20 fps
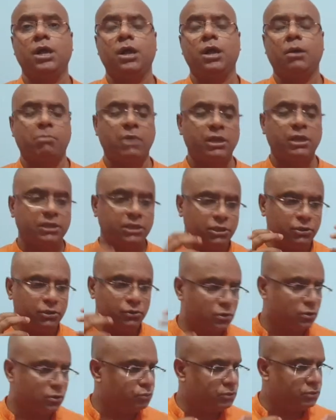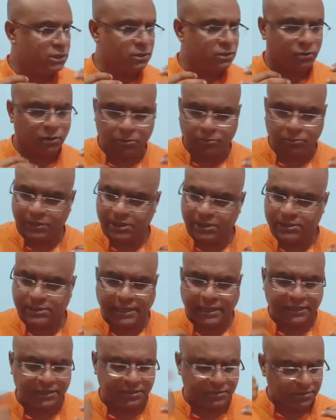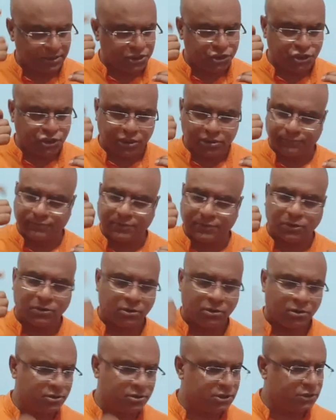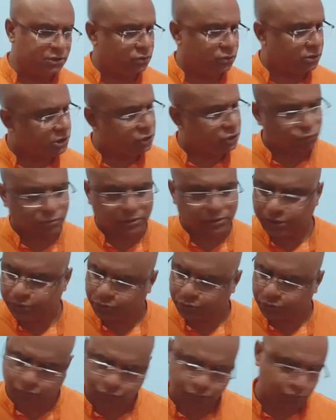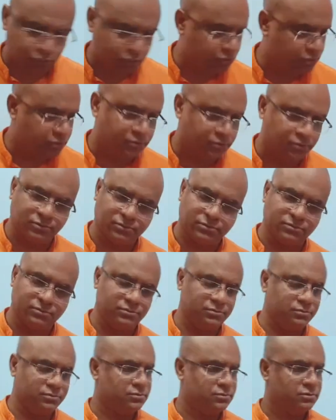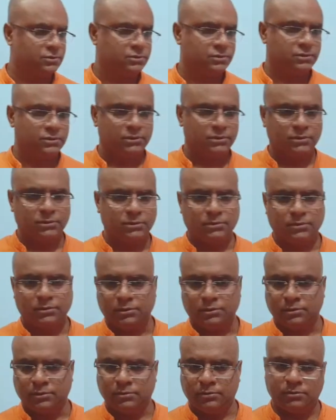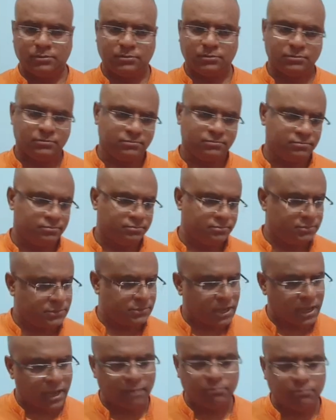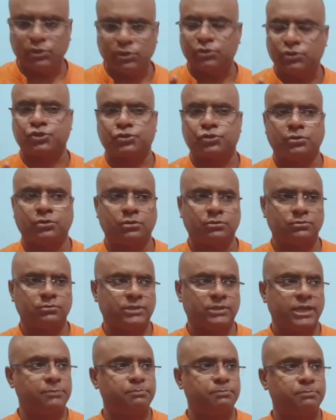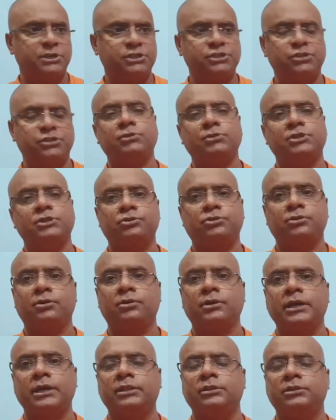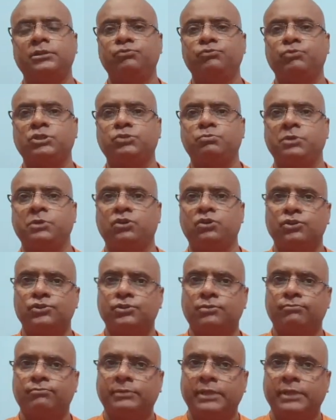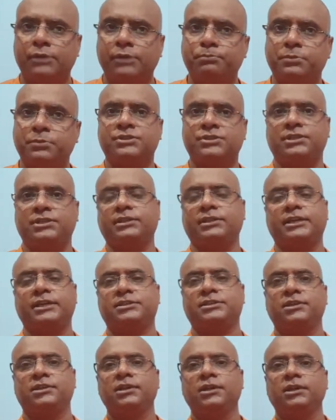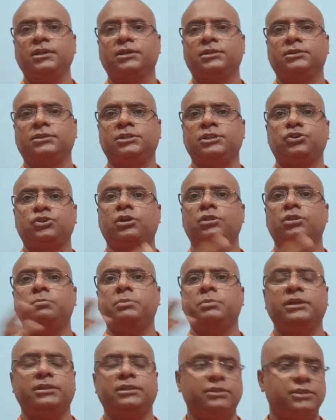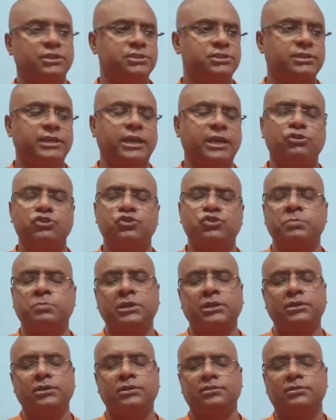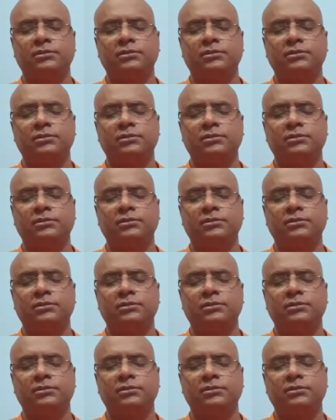My ego will always, like itching of the horn, it will say, no, no, no, no. I am not wrong. That person was wrong, and it was because of that person that this all began, this chaos began.